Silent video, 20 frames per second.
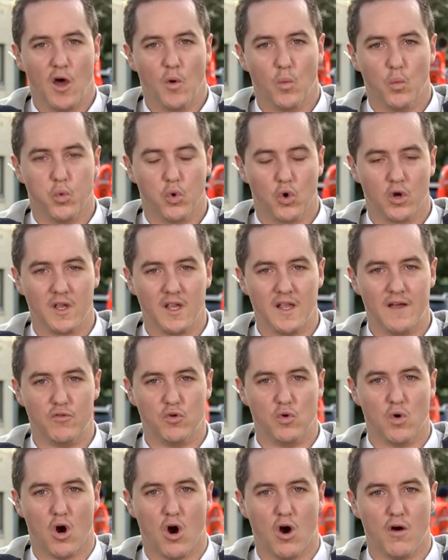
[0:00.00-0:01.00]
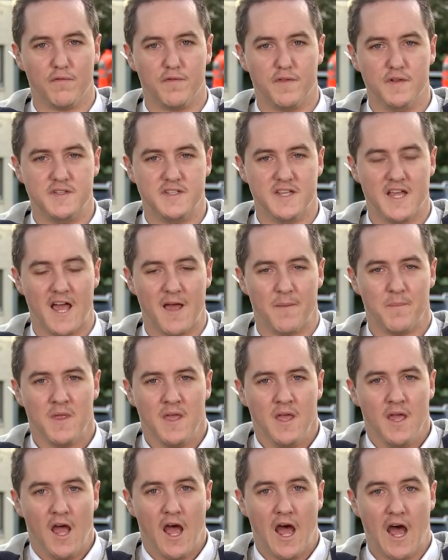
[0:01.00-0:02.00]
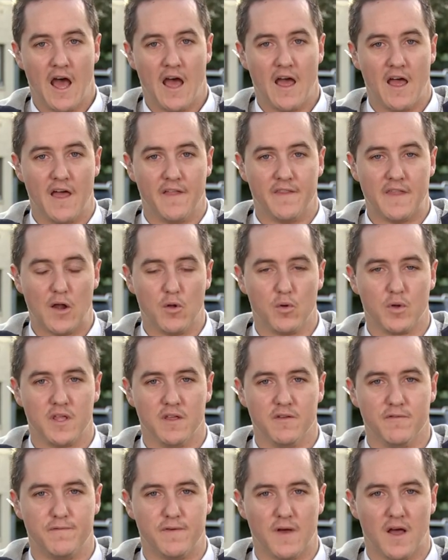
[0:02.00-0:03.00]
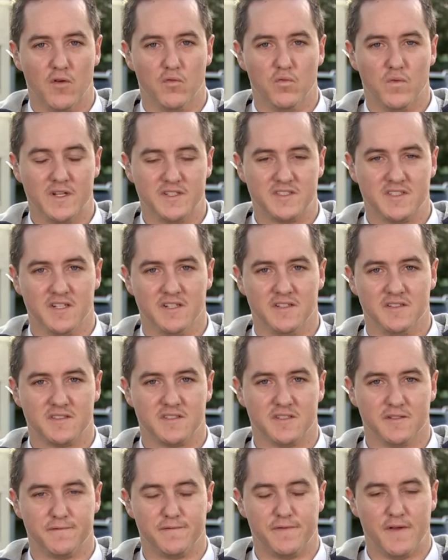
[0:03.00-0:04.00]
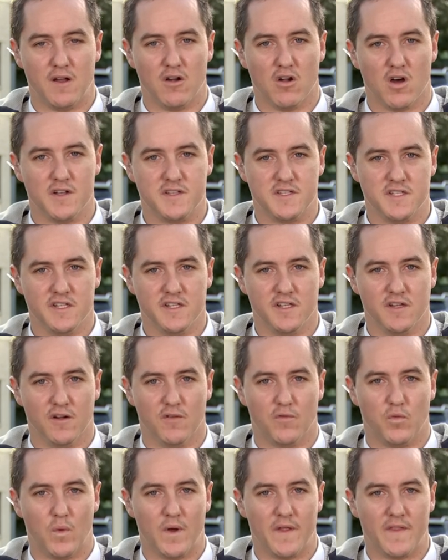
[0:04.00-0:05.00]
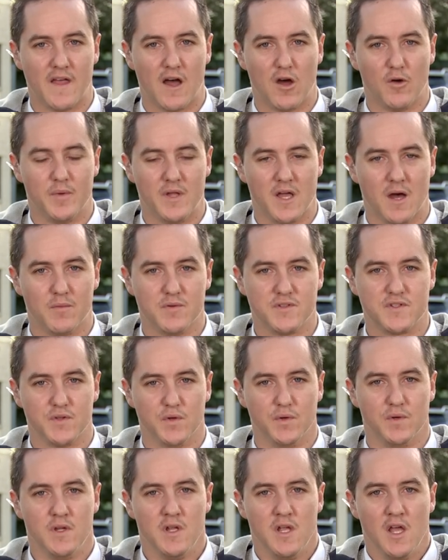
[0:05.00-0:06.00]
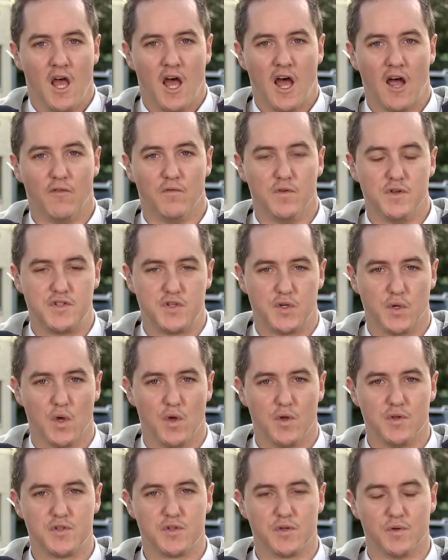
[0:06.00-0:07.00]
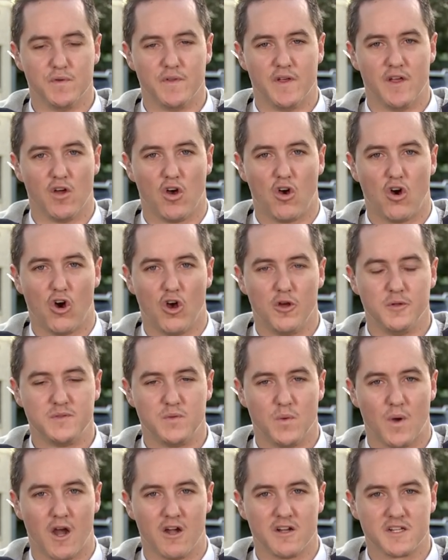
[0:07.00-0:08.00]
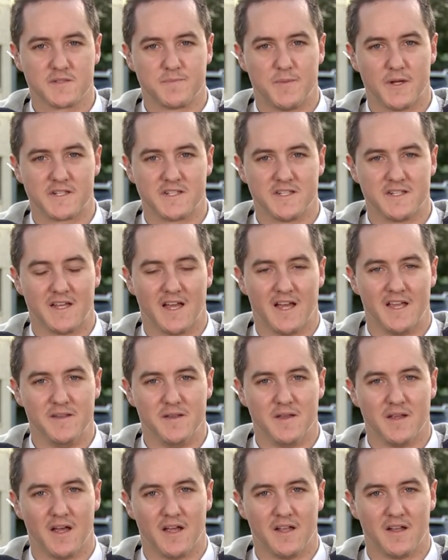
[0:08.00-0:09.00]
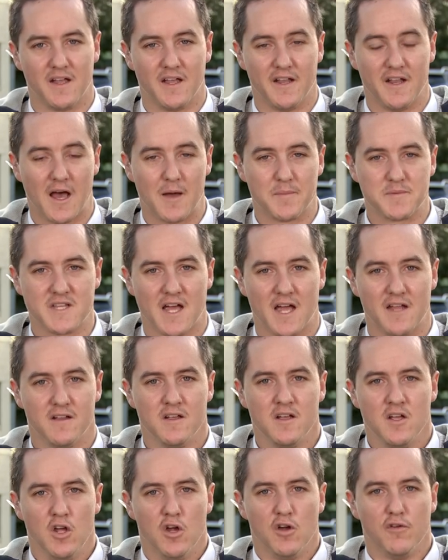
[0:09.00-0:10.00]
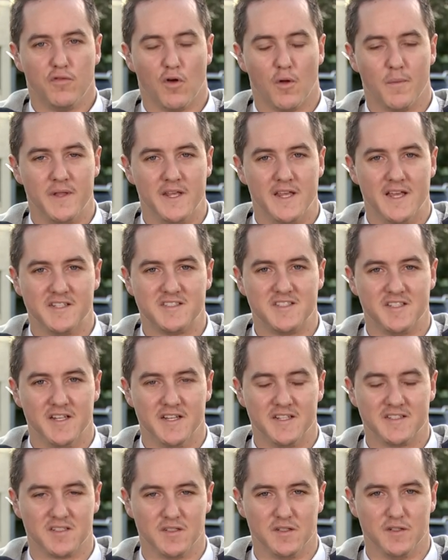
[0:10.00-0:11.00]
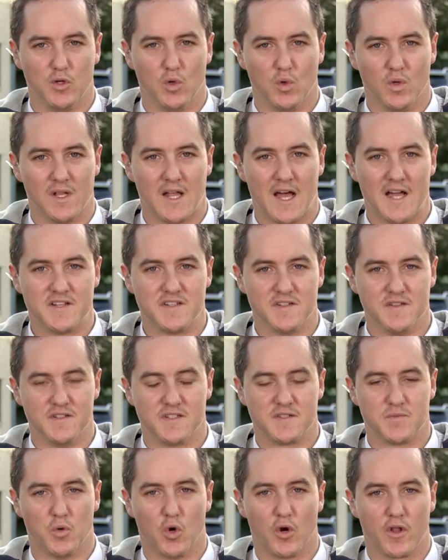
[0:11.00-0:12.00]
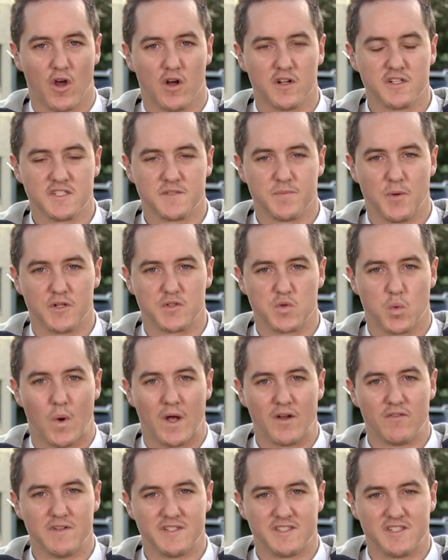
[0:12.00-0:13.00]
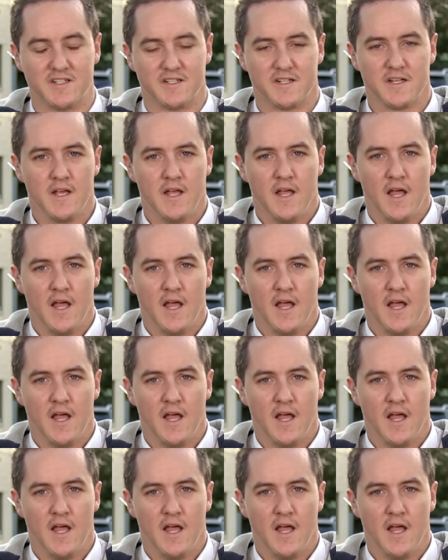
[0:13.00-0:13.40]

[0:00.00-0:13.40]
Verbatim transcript: water level of the dam. And that'll give residents a fair idea of when they'll be able to return to their homes. We are expecting an update from the SES a little later this morning. I just spoke to one resident